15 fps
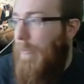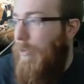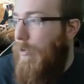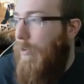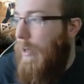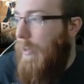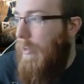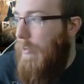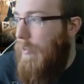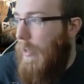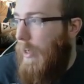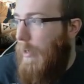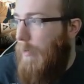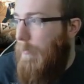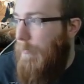if you look this
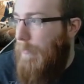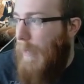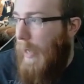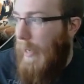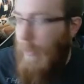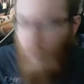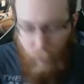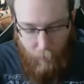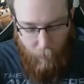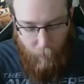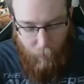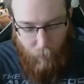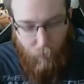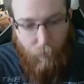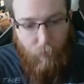up, I actually
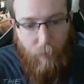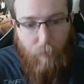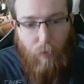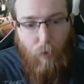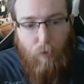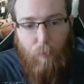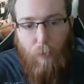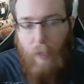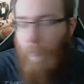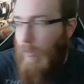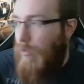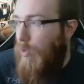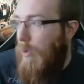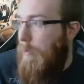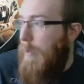kind of curious. Even though it's been up for
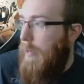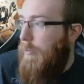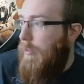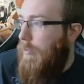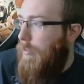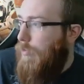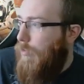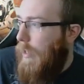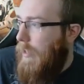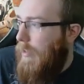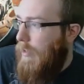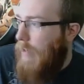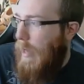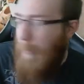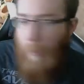20 minutes, this is like
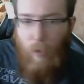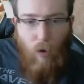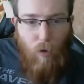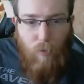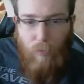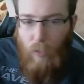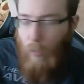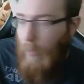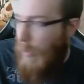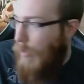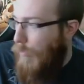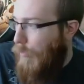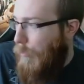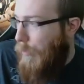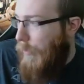the type of cards that you can
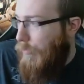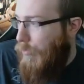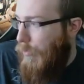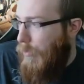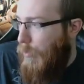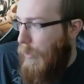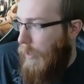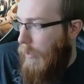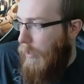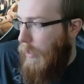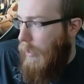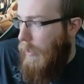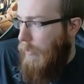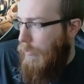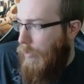overprice really well.
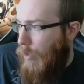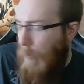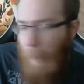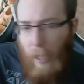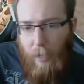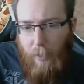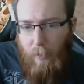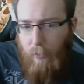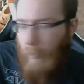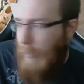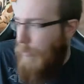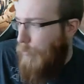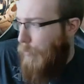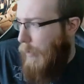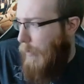So Bettis,
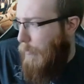that's